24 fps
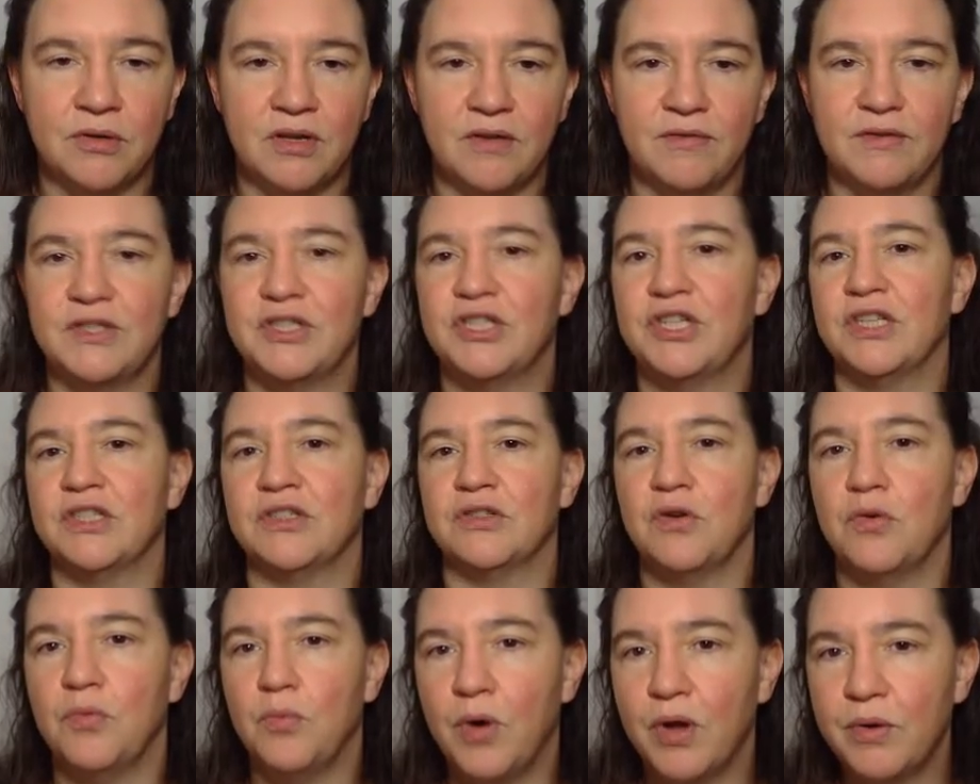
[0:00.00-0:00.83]
If it's just
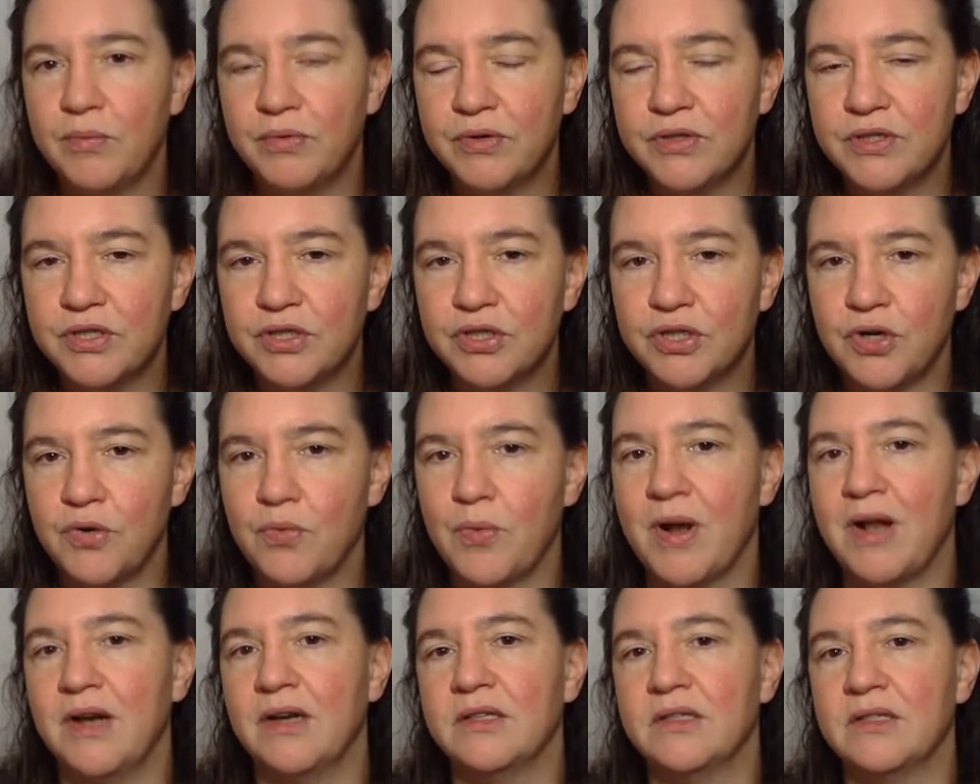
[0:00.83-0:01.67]
one position,
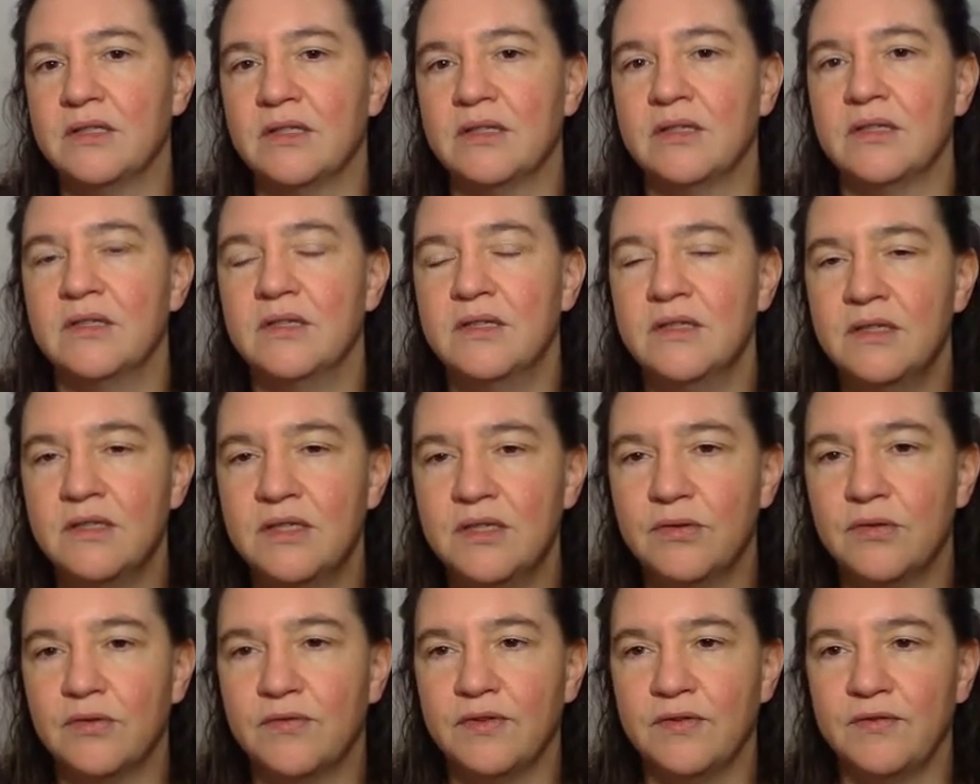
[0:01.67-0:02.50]
well, it's
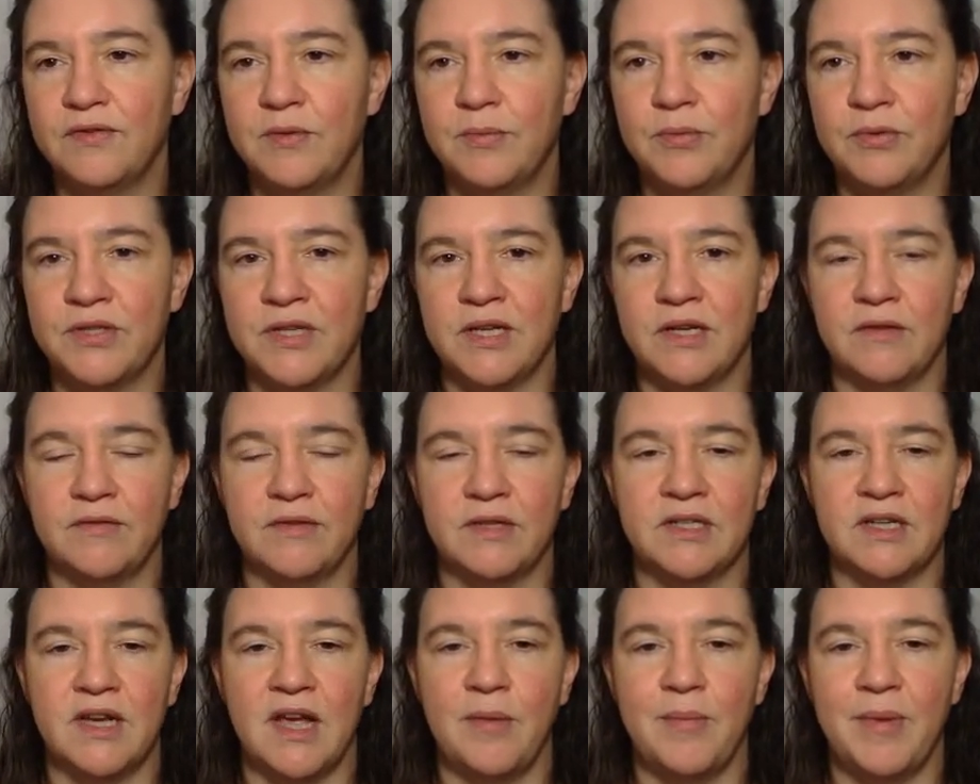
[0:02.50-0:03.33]
zero fifty percent of the
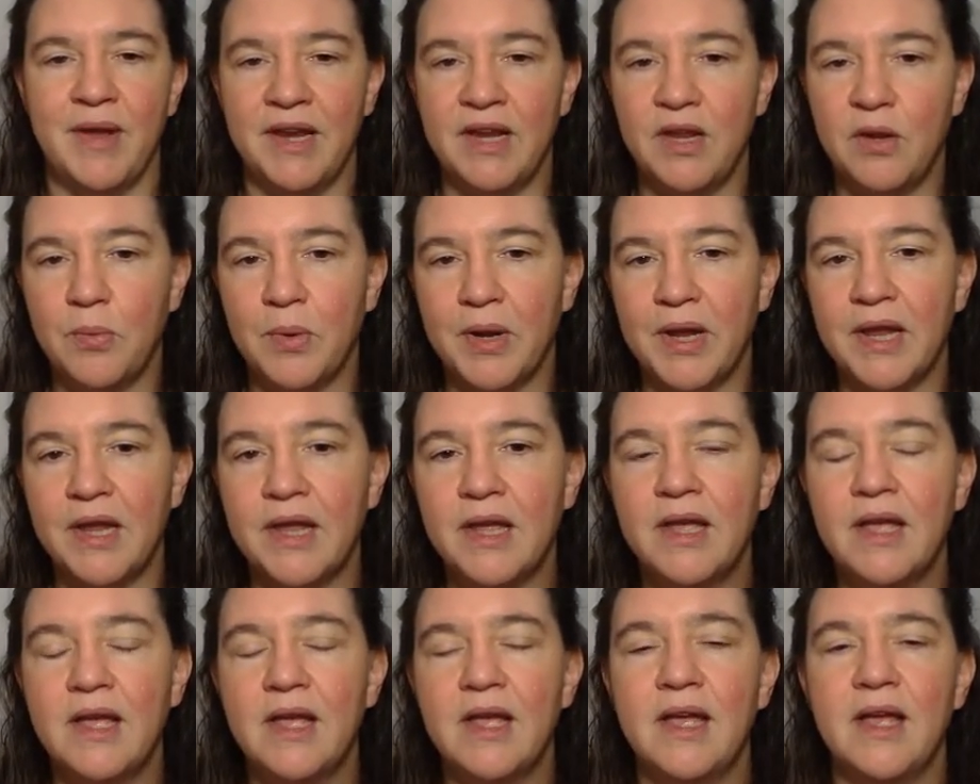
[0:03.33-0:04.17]
time anyway,
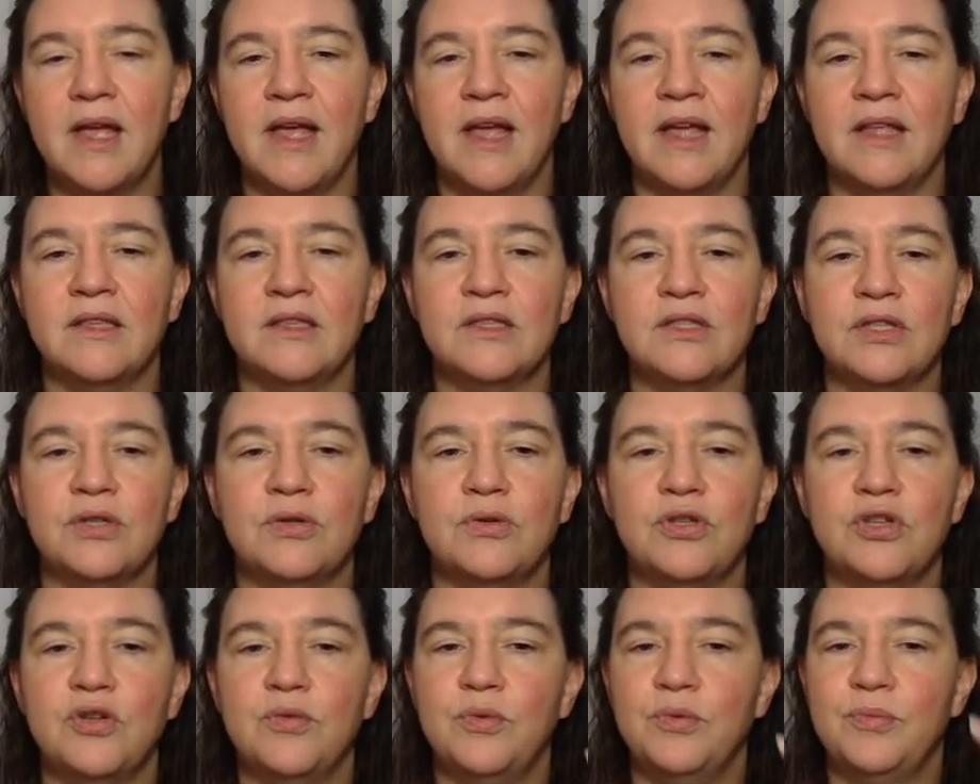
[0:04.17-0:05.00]
and so
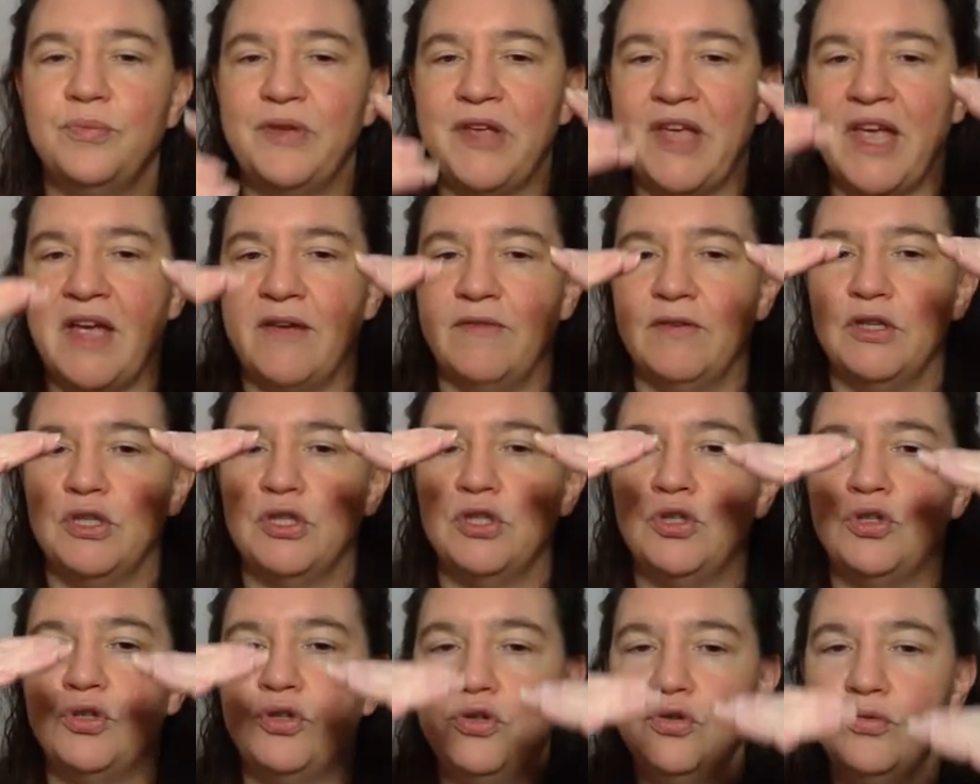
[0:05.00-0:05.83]
you would be having
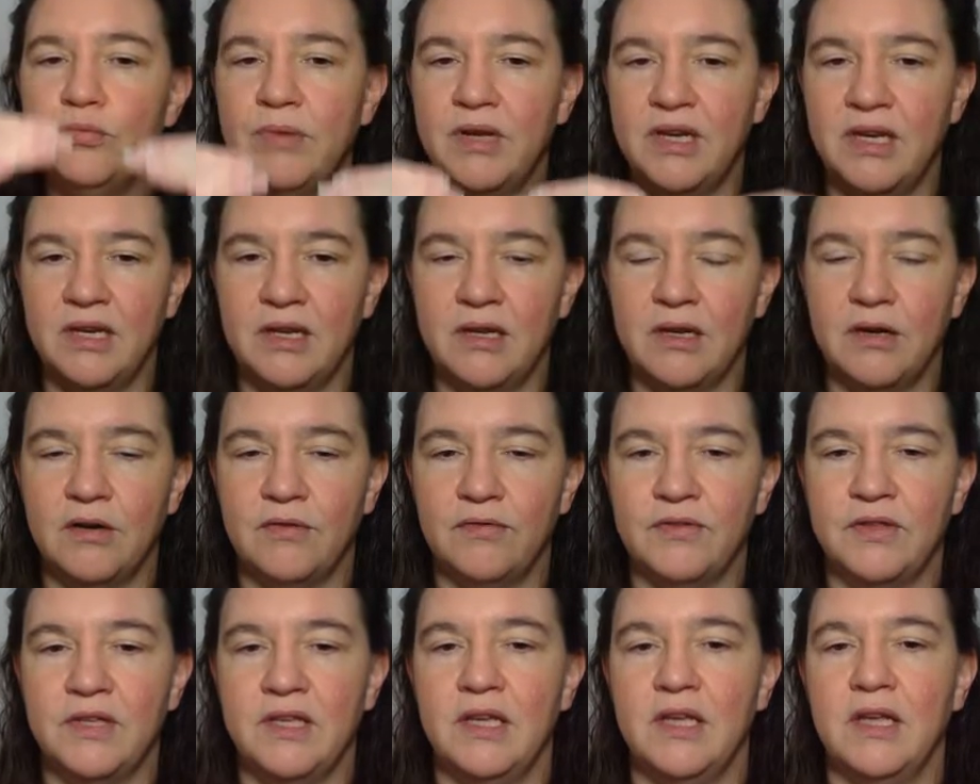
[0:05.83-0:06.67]
too many of
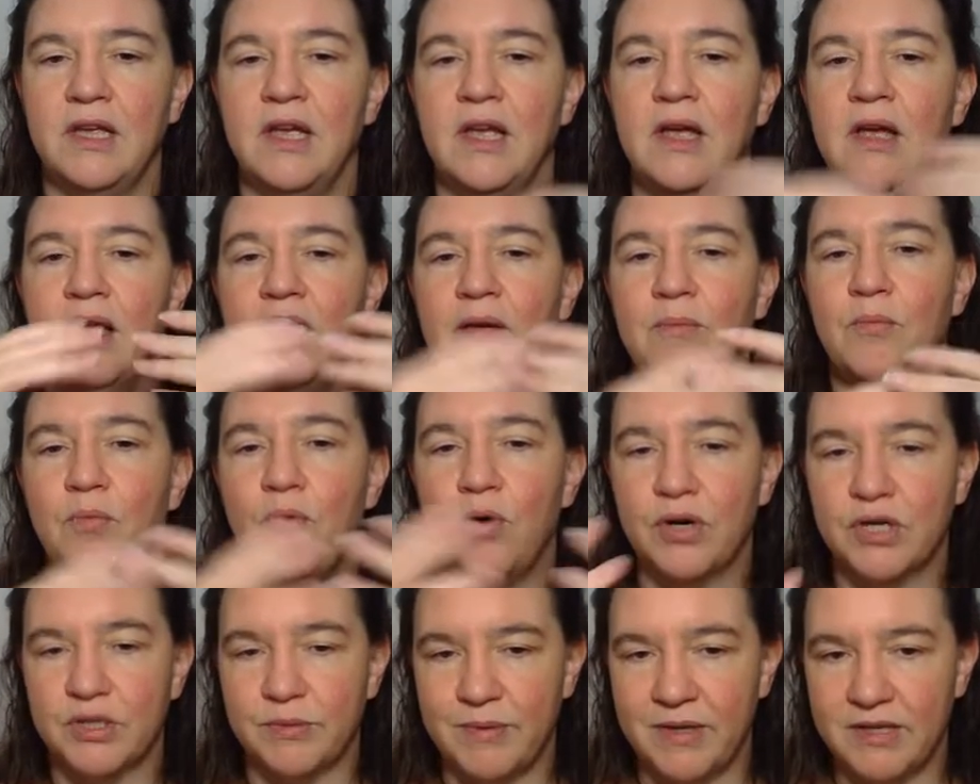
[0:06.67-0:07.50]
the
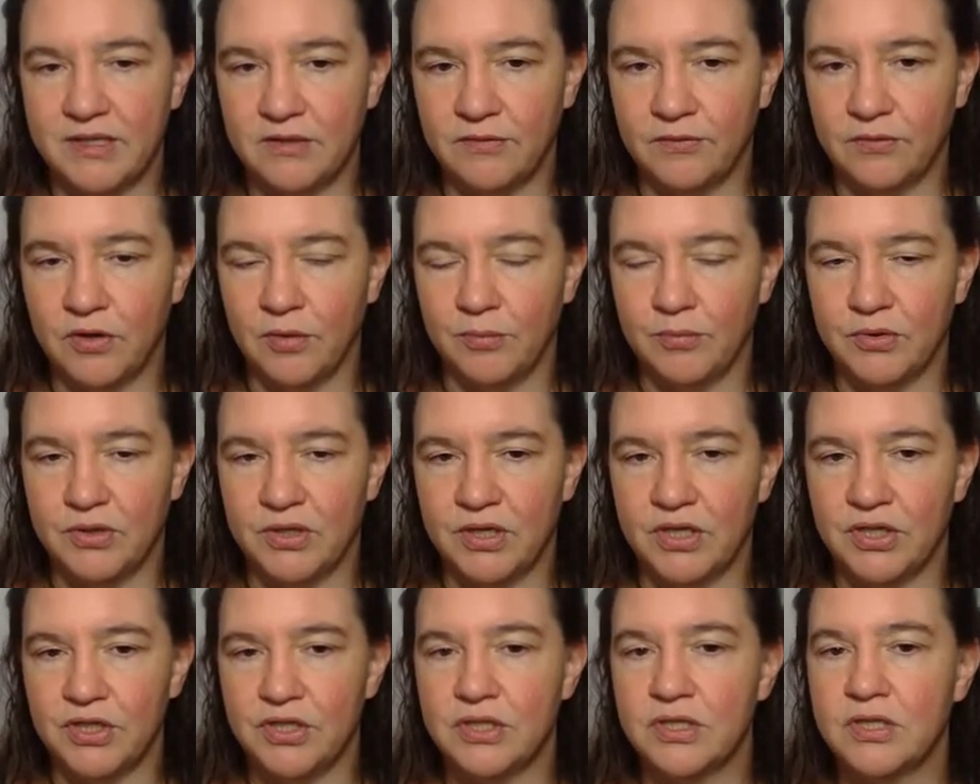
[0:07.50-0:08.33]
more expensive
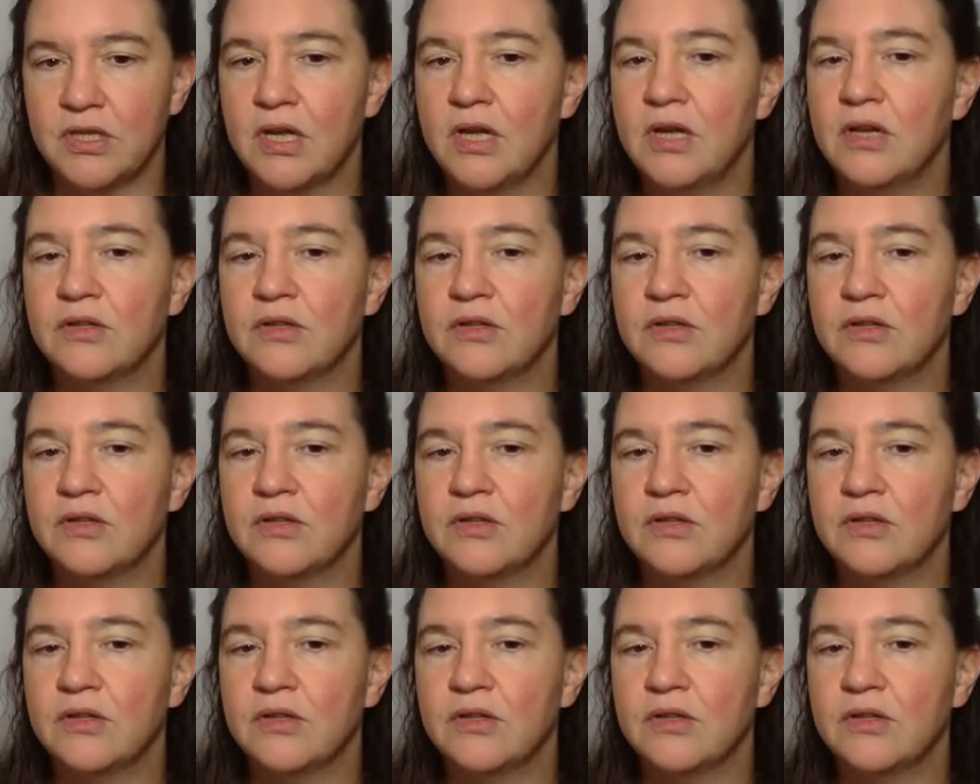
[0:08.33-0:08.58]
computations.